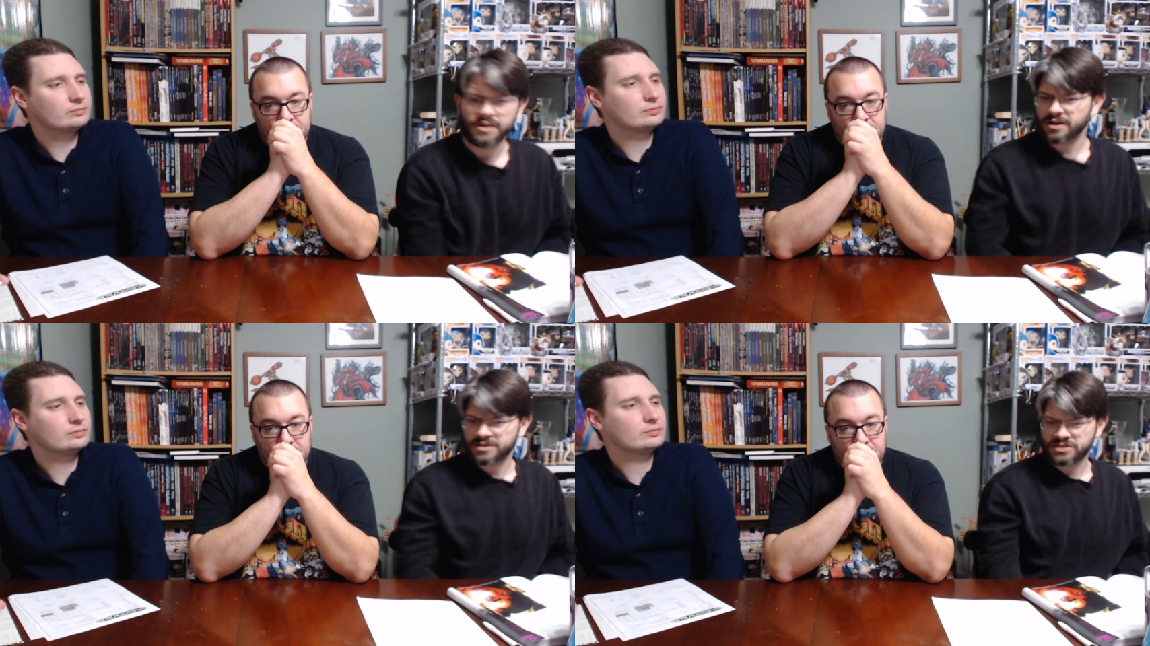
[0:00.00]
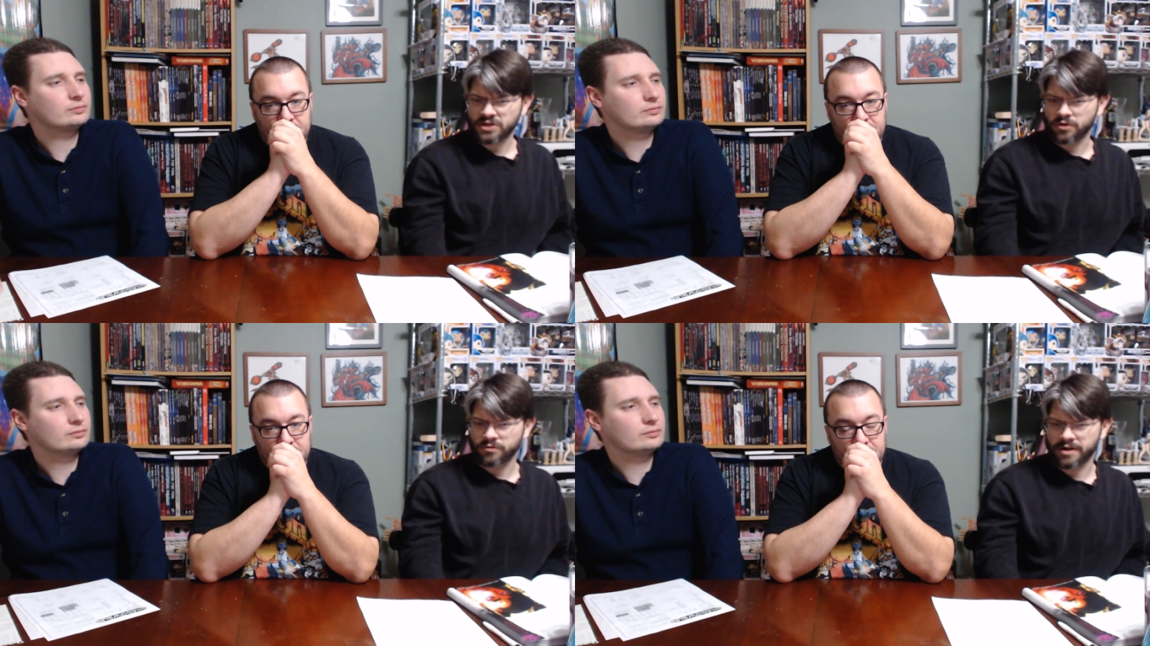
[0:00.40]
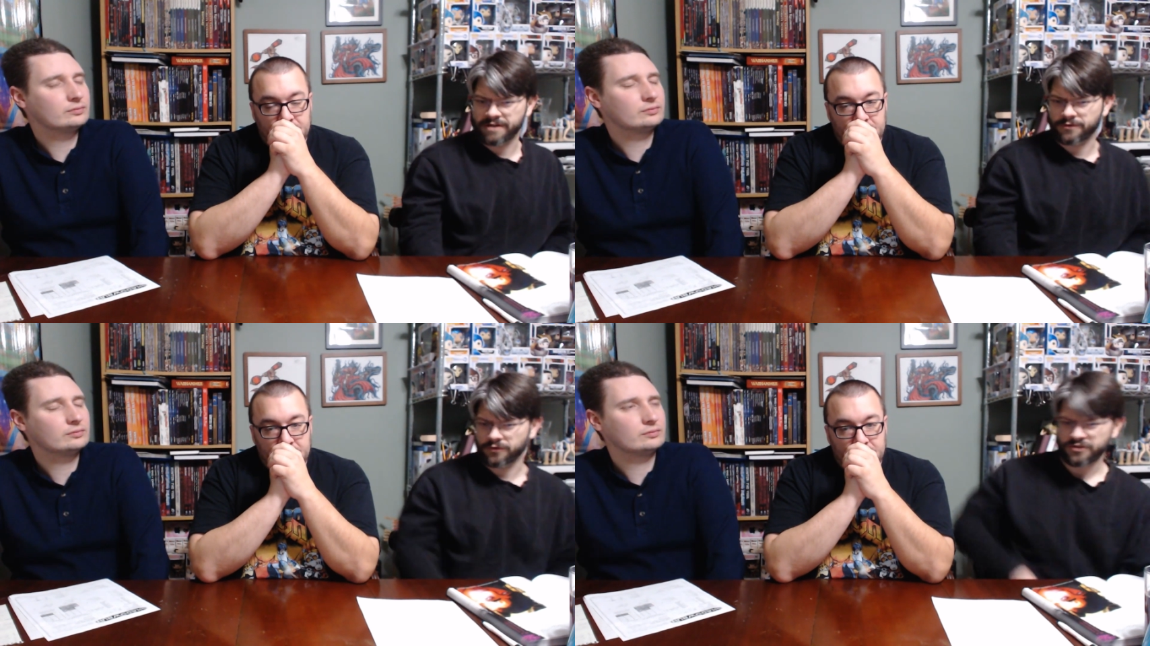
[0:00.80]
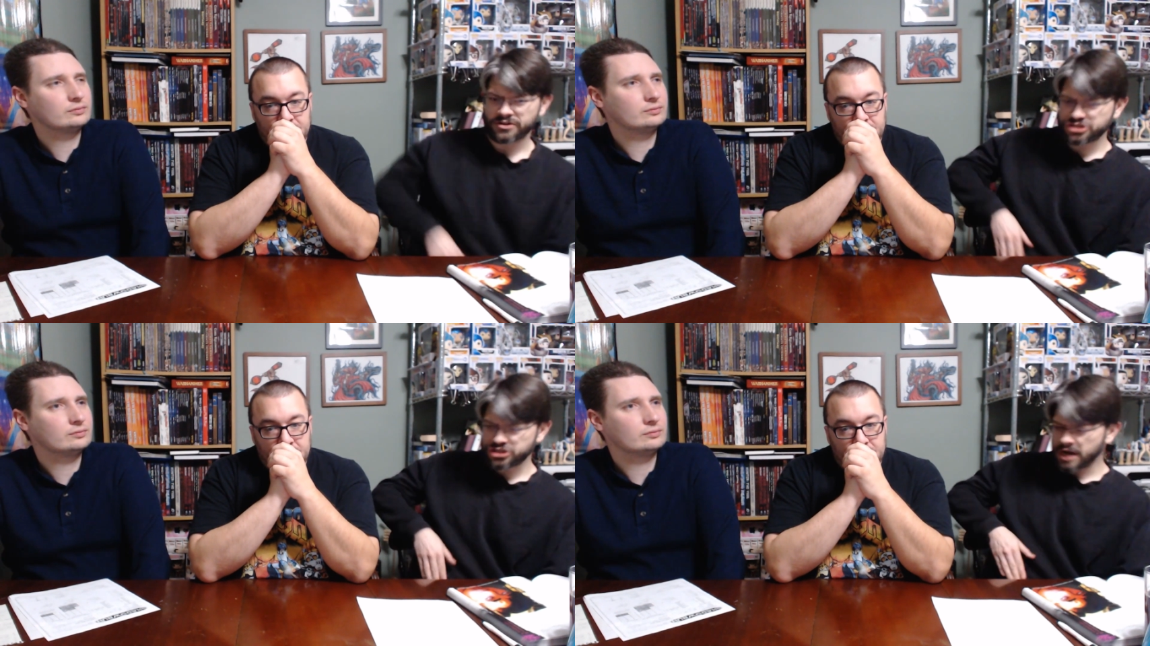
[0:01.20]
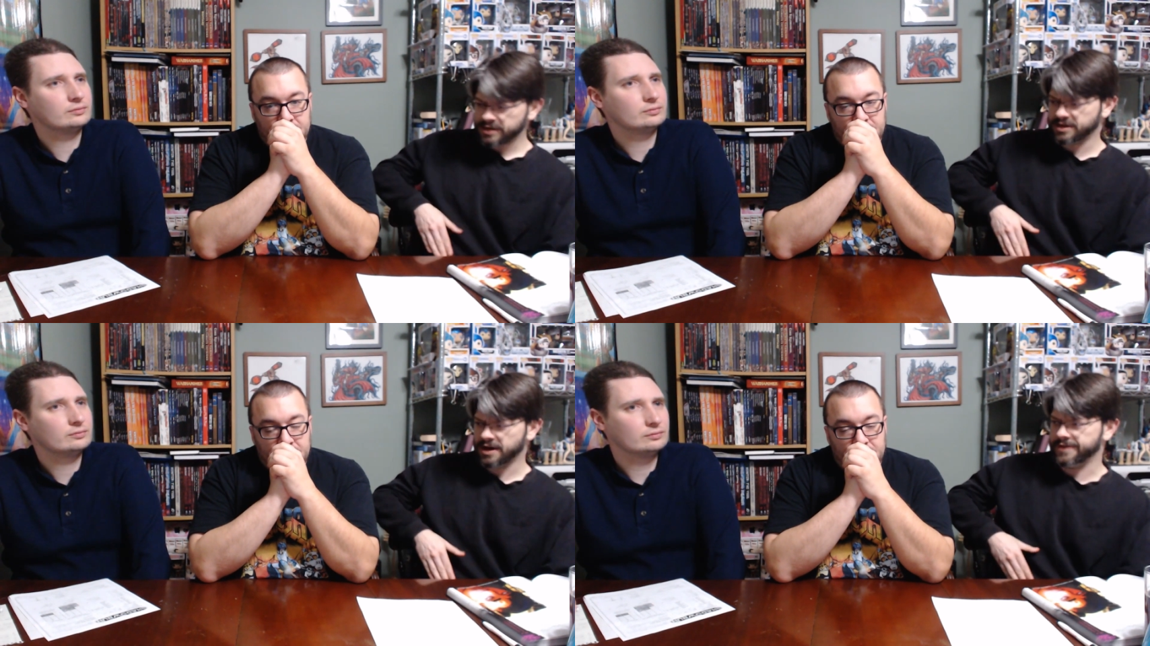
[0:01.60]
Speaker 1: assault rifles,
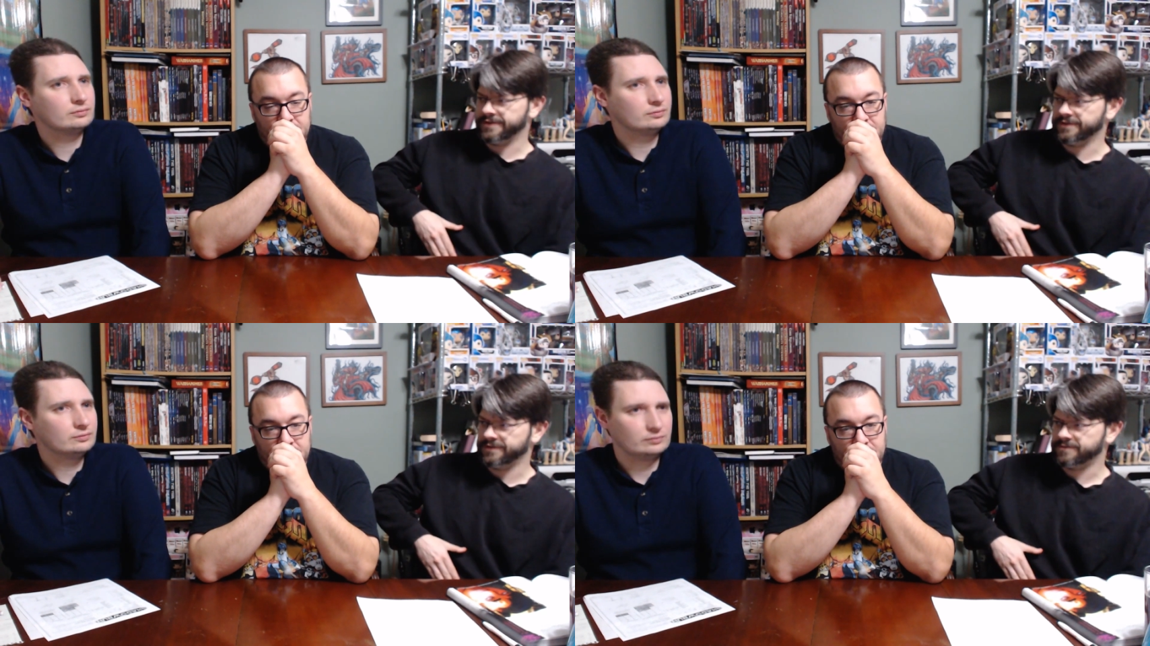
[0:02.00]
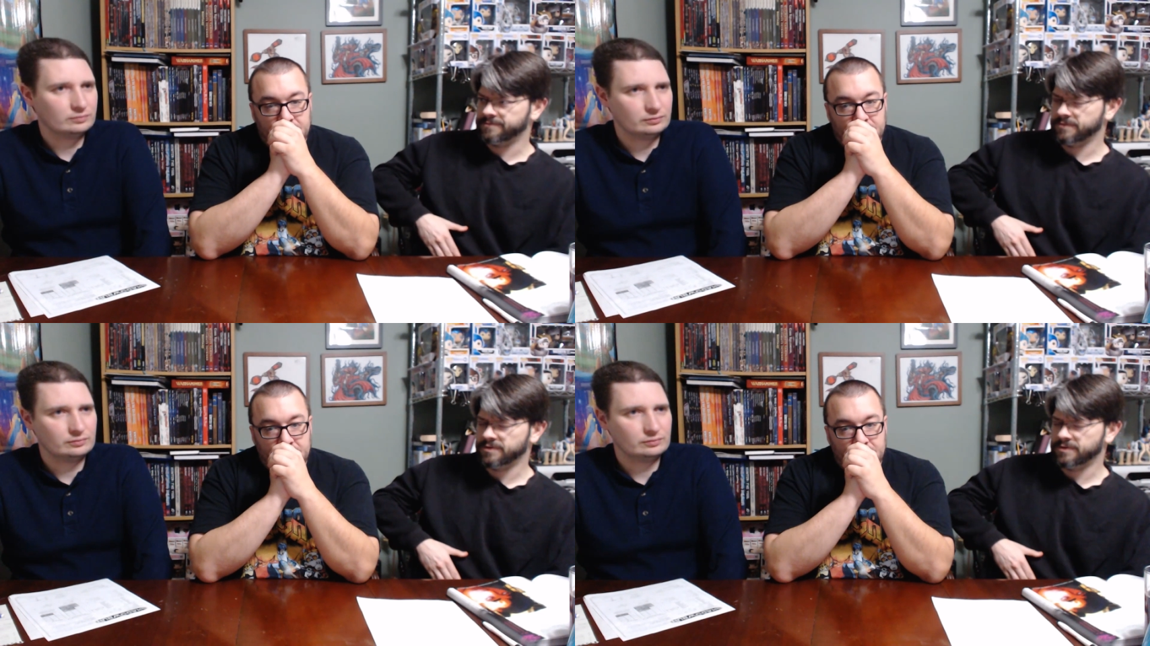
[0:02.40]
shotguns,